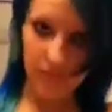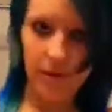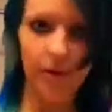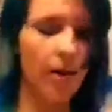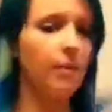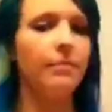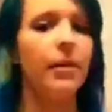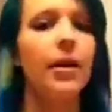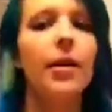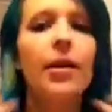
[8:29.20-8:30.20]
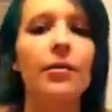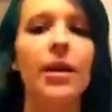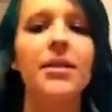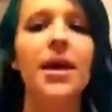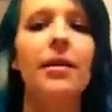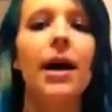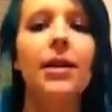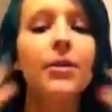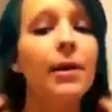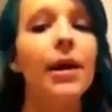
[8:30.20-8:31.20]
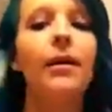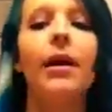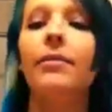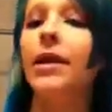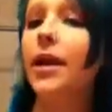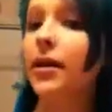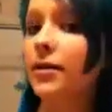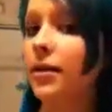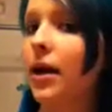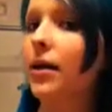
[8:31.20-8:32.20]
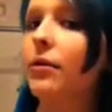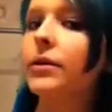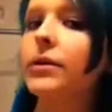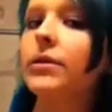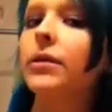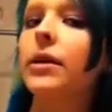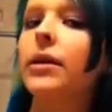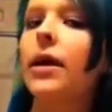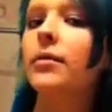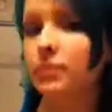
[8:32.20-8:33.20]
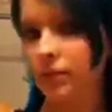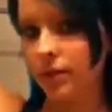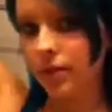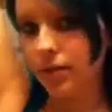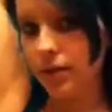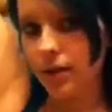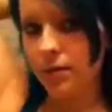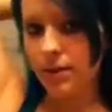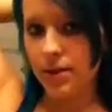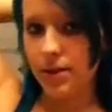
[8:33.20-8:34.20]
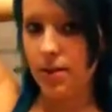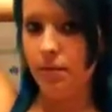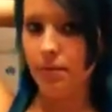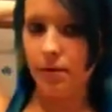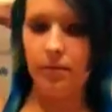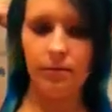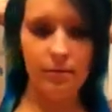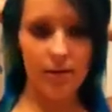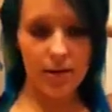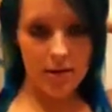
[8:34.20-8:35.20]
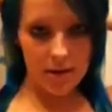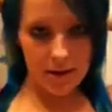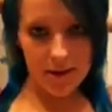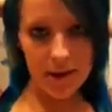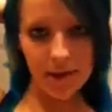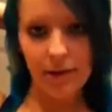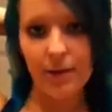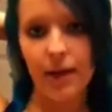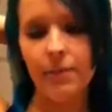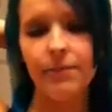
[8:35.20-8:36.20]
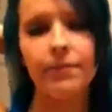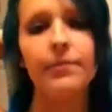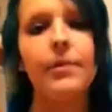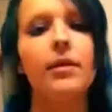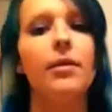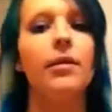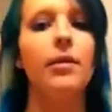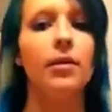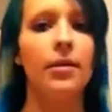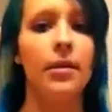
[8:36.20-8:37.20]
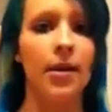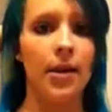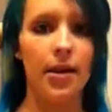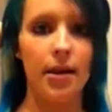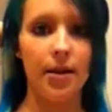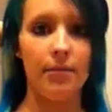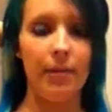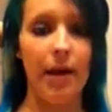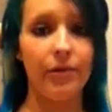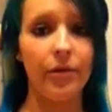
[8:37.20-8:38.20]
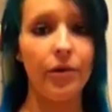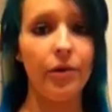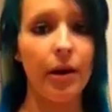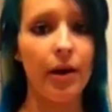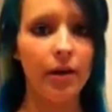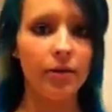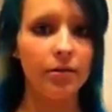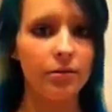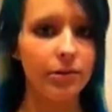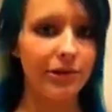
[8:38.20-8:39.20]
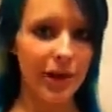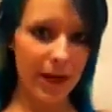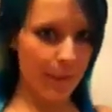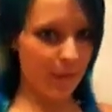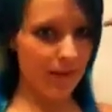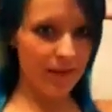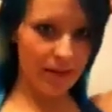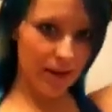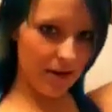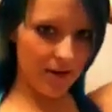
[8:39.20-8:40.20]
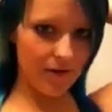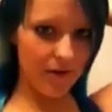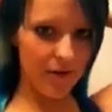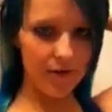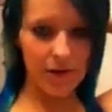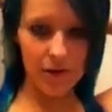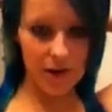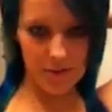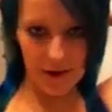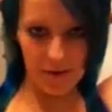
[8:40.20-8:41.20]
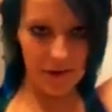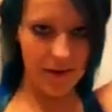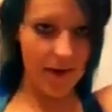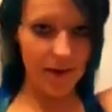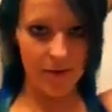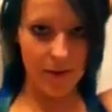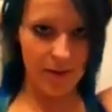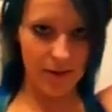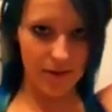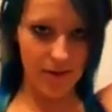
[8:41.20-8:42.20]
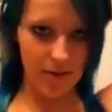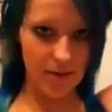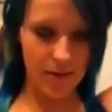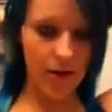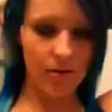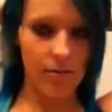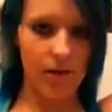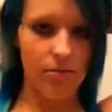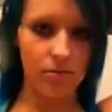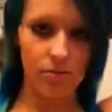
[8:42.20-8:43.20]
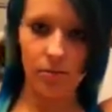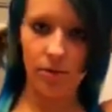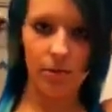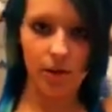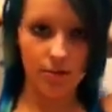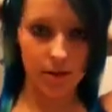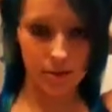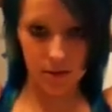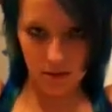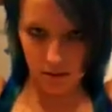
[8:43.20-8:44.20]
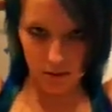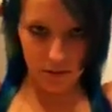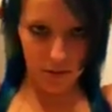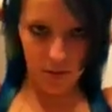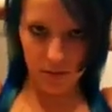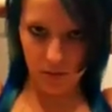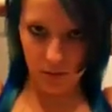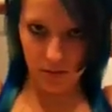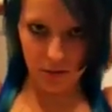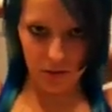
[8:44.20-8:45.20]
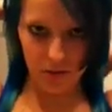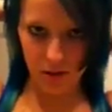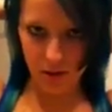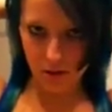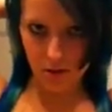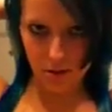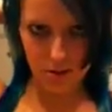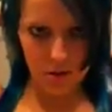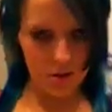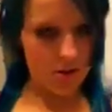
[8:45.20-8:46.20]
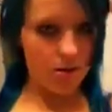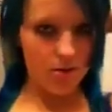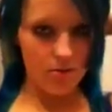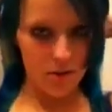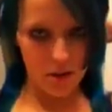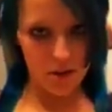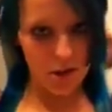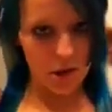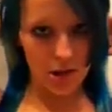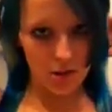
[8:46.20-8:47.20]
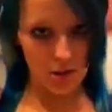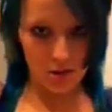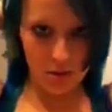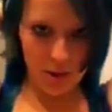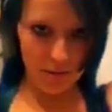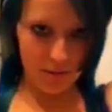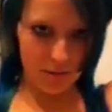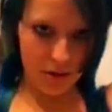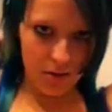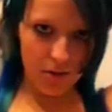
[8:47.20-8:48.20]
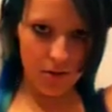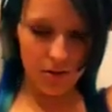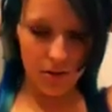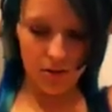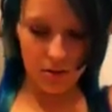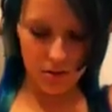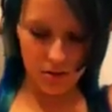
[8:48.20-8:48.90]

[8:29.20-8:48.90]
Okay. That's how I do my hair every day. I always do it like that. Oh, I kind of messed it up, but so I do it every day. And after you do your hair, try to, like, if your friends are like my friends and they just want to mess with it, tell them no. Tell them not to mess with it. You really don't want them messing with it, because usually they screw it up if you let them mess with it.